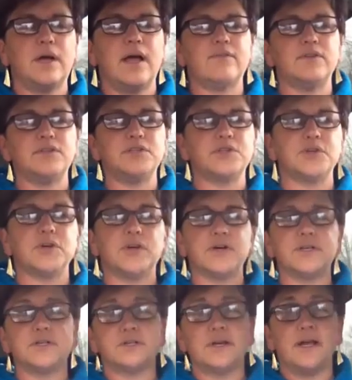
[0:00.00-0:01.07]
have
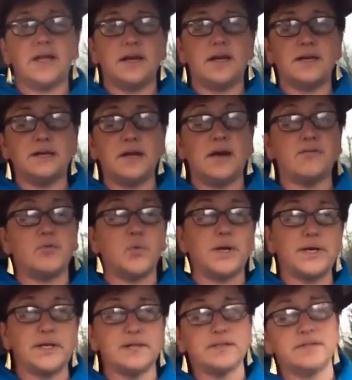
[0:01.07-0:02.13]
endured and have
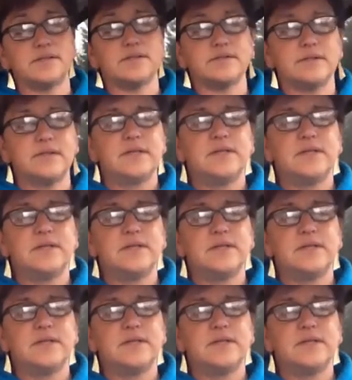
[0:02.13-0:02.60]
witnessed.